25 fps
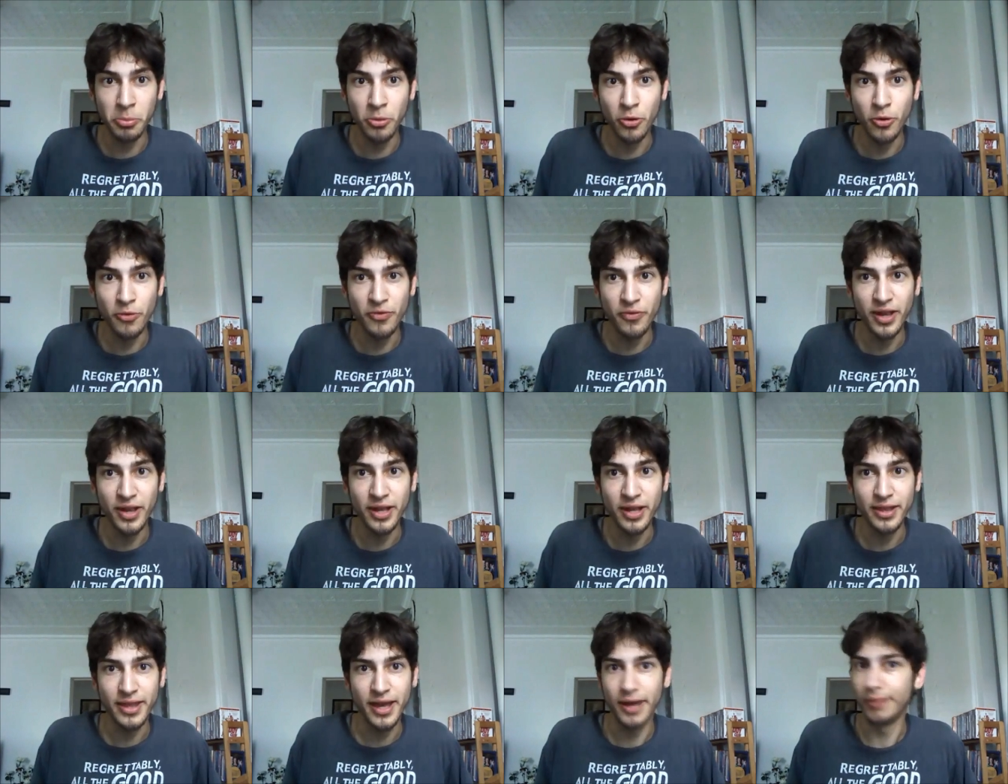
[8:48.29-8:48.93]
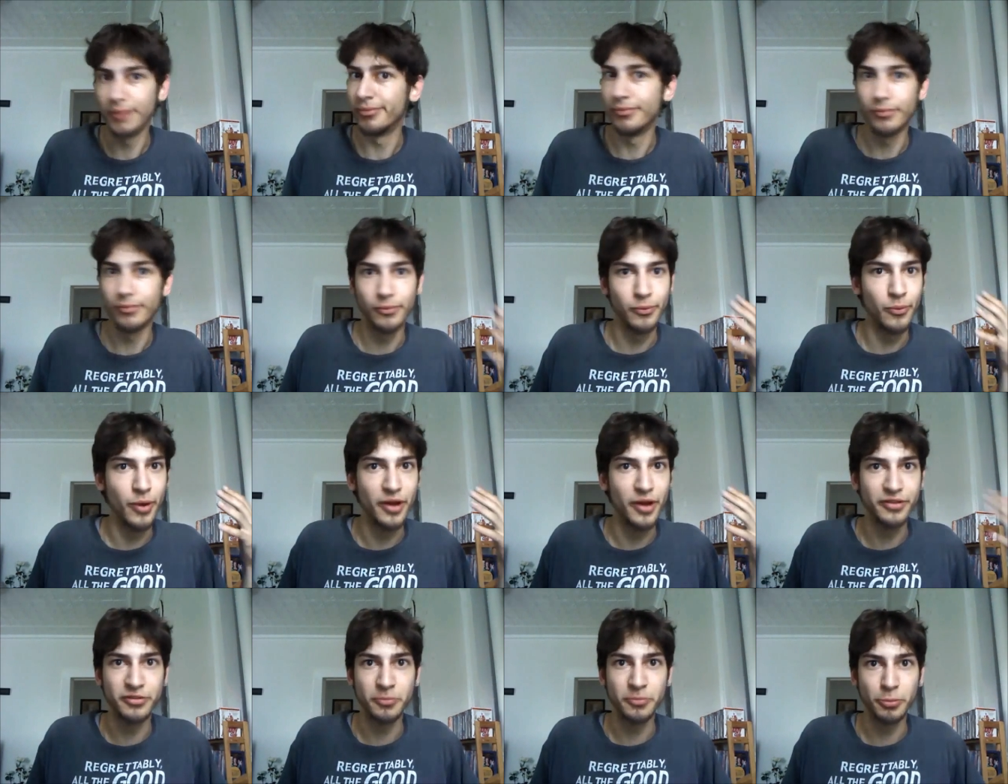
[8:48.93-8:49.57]
movie that
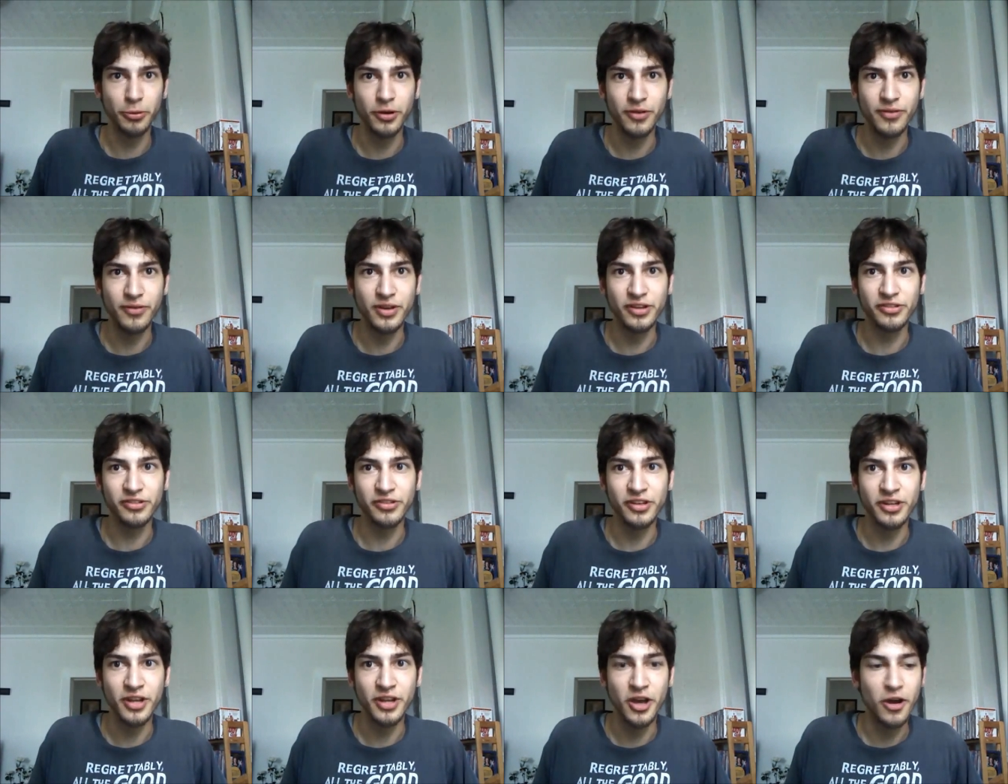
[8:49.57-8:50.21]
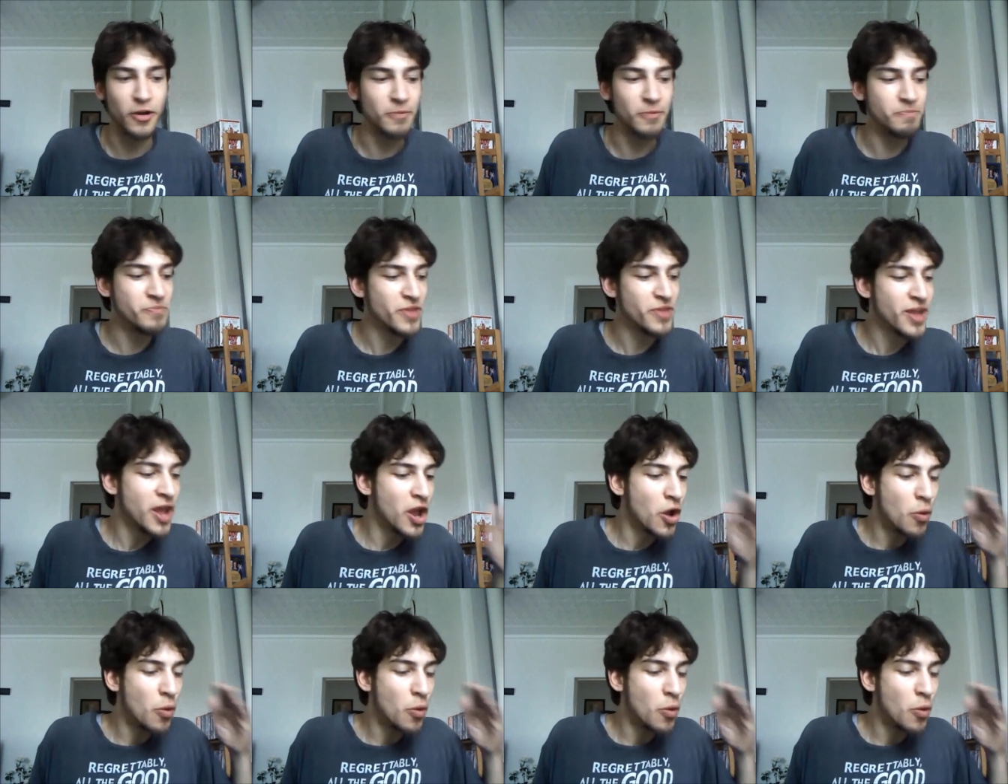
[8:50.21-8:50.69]
wasn't previously known.